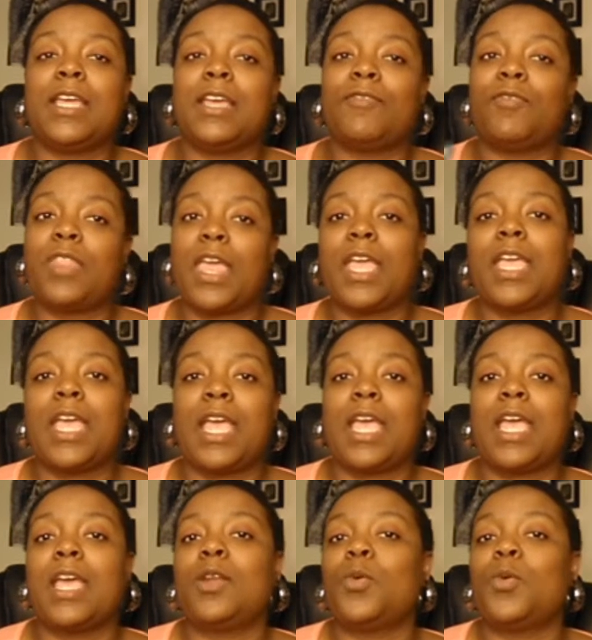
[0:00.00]
if they
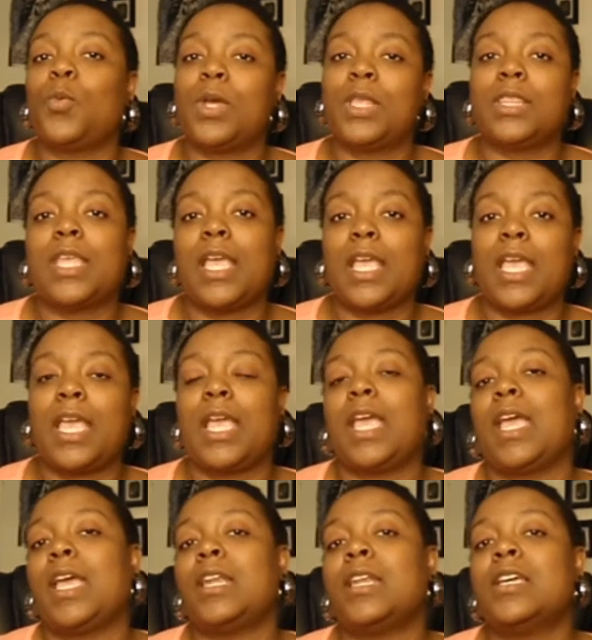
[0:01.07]
can, when they
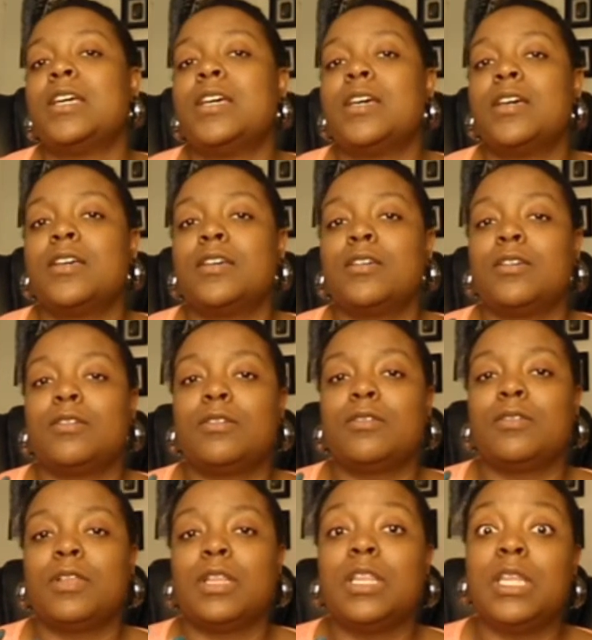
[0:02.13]
can,
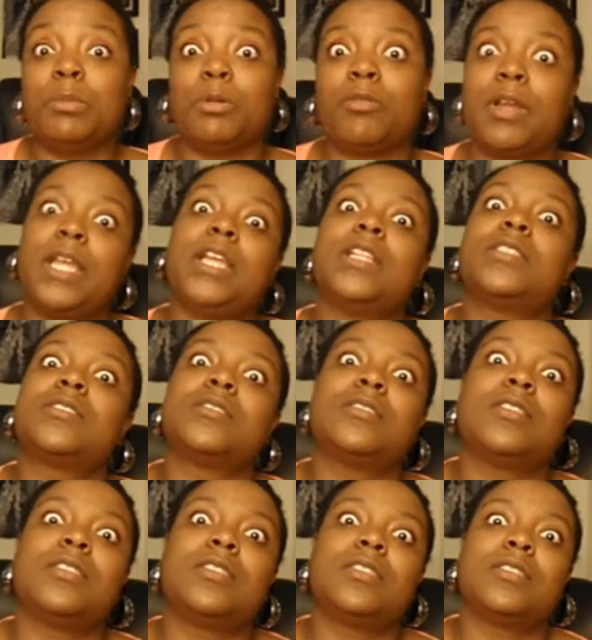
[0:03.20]
liberate
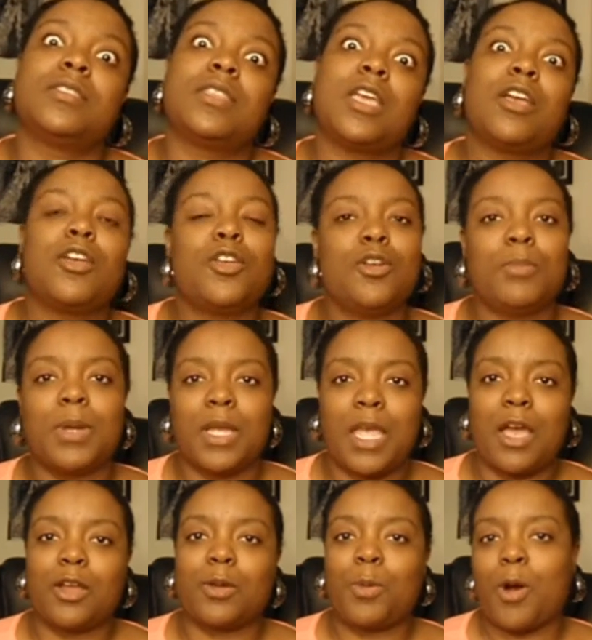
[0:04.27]
their human
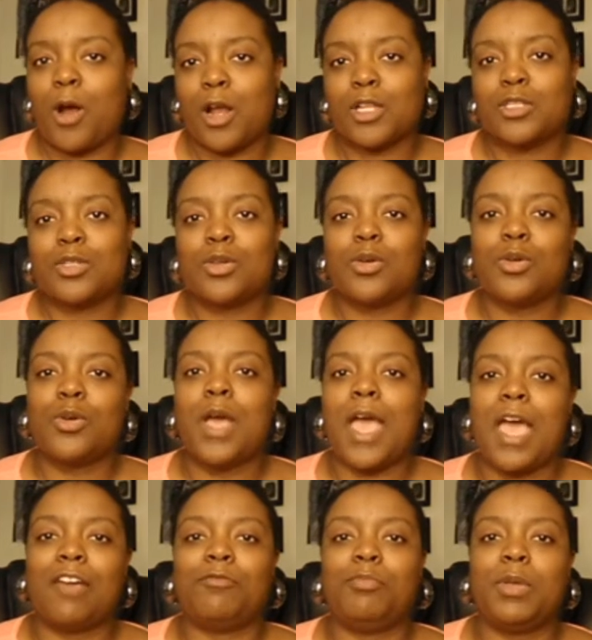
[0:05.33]
counterparts who
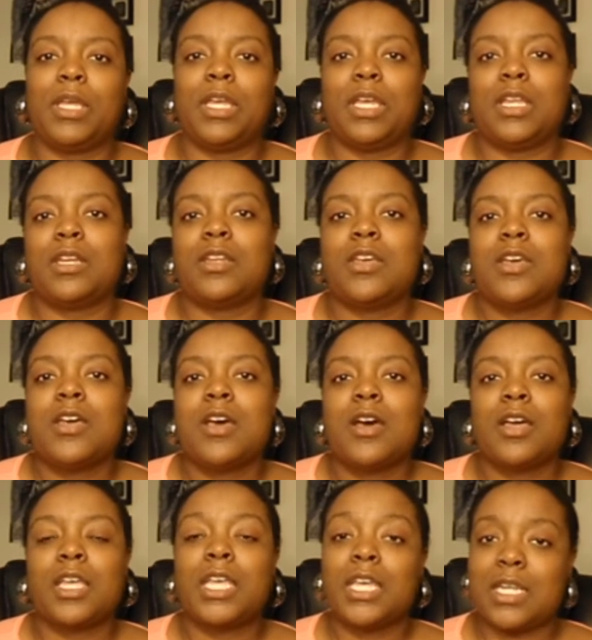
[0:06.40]
have been
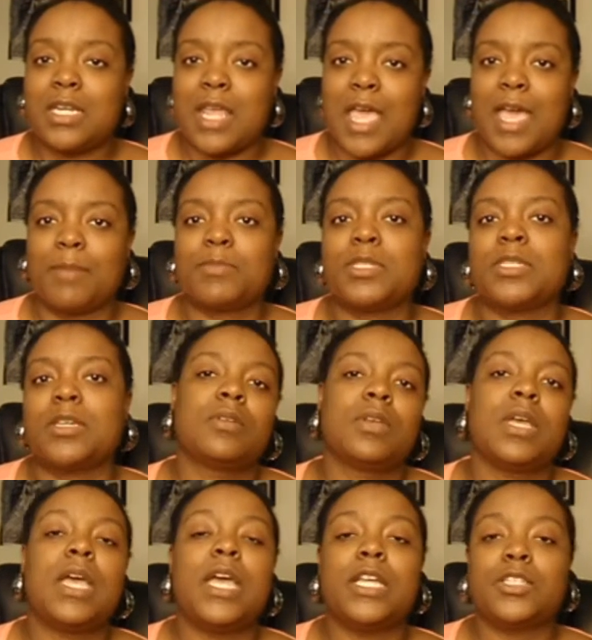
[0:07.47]
kidnapped
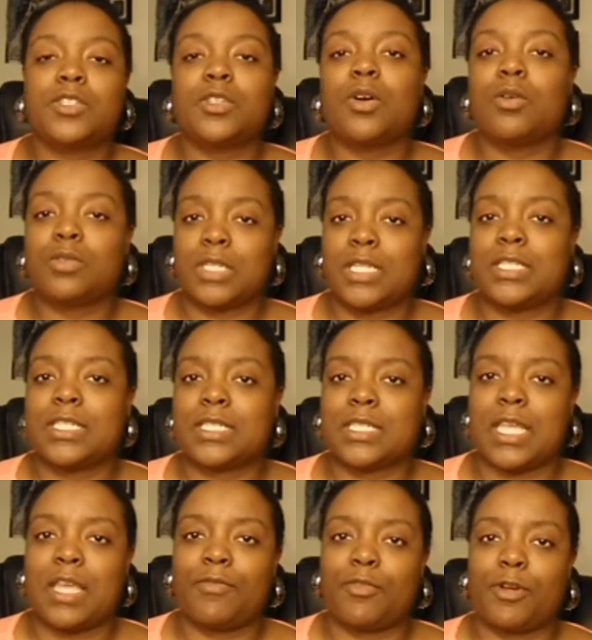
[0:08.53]
and sold into
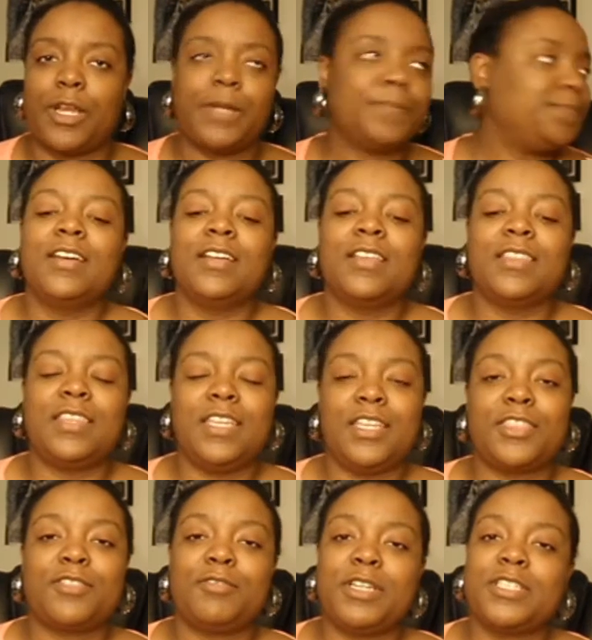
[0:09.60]
slavery.
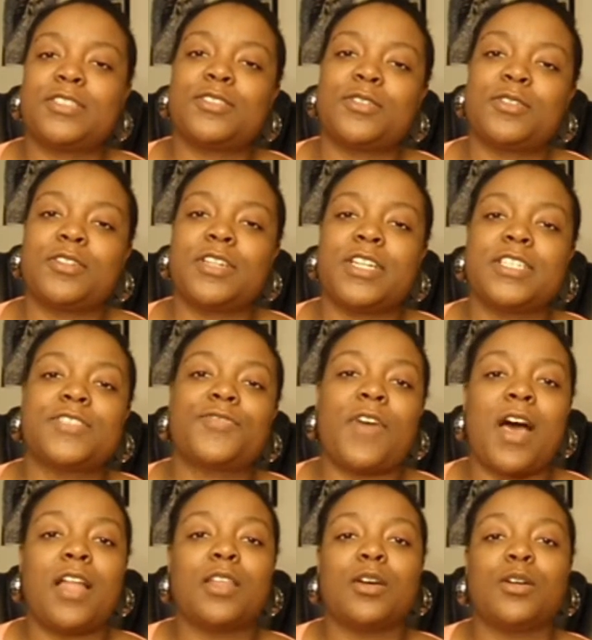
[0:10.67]
The three stories
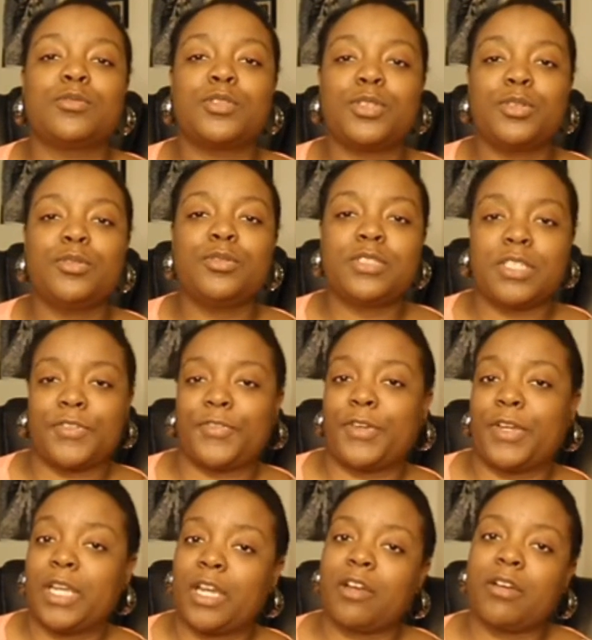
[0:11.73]
follow two
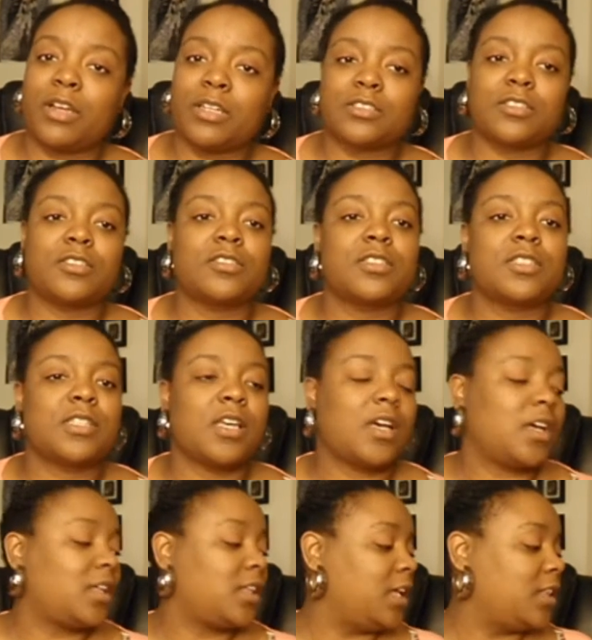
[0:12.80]
different characters
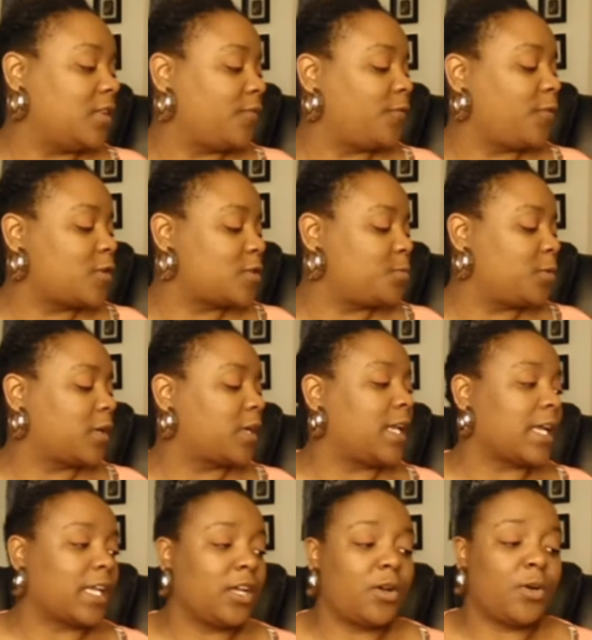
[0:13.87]
uh, in the first book,
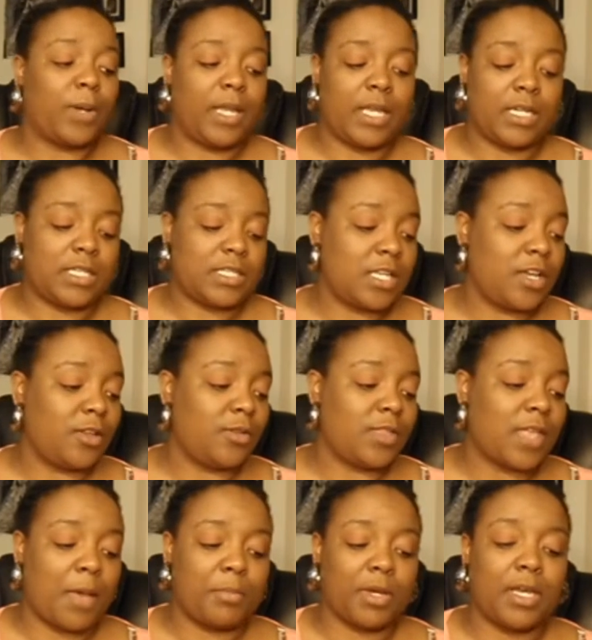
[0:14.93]
and I can go ahead and tell you
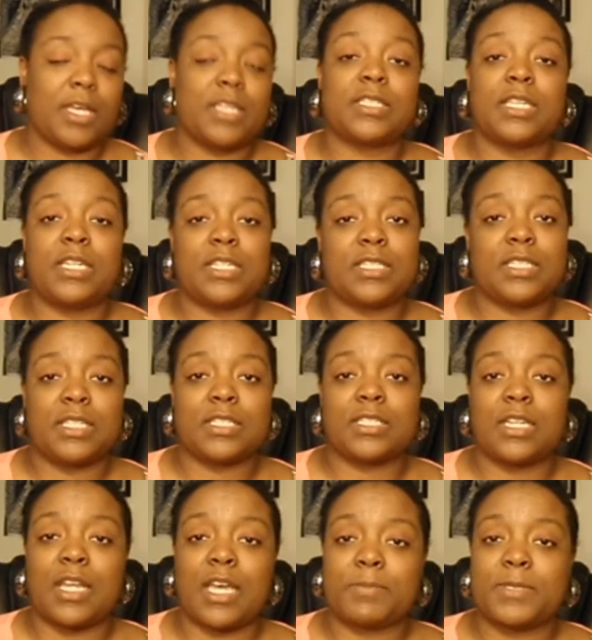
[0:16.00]
that because it is in the
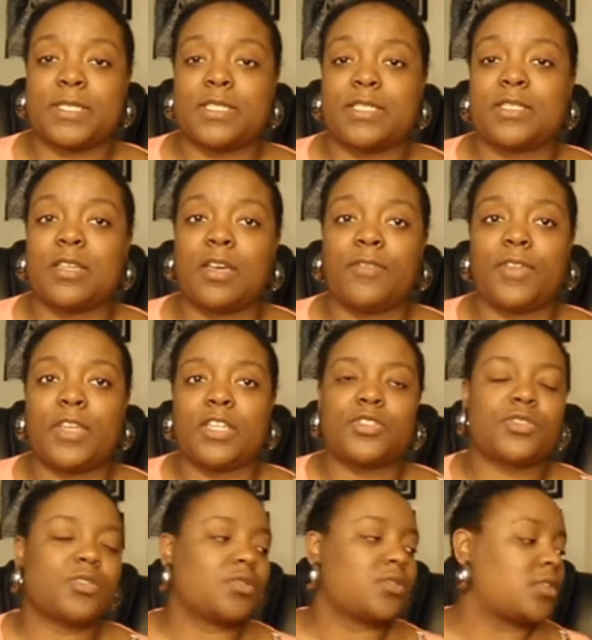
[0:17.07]
synopsis of each
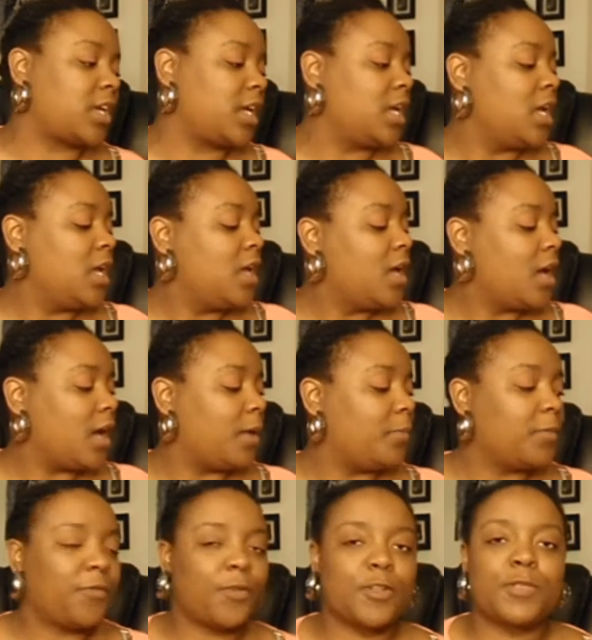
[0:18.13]
story. Um,
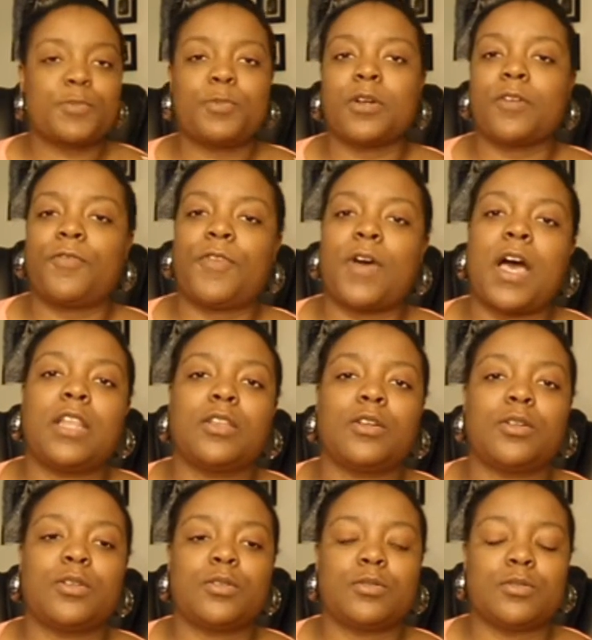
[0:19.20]
the first book
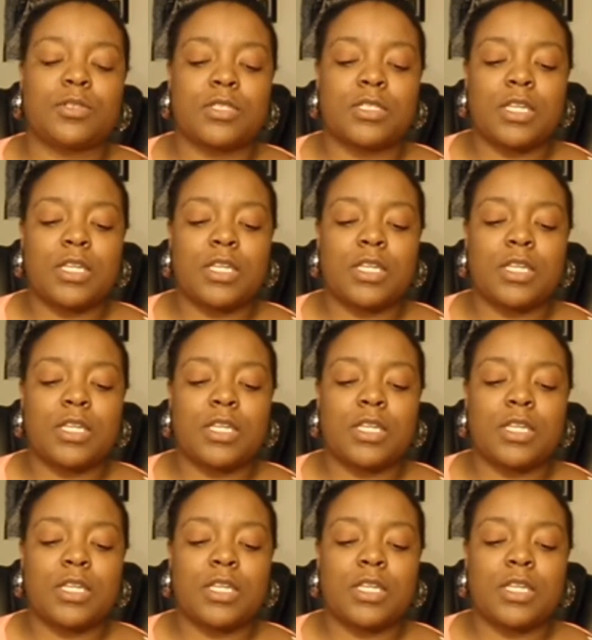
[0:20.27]
follows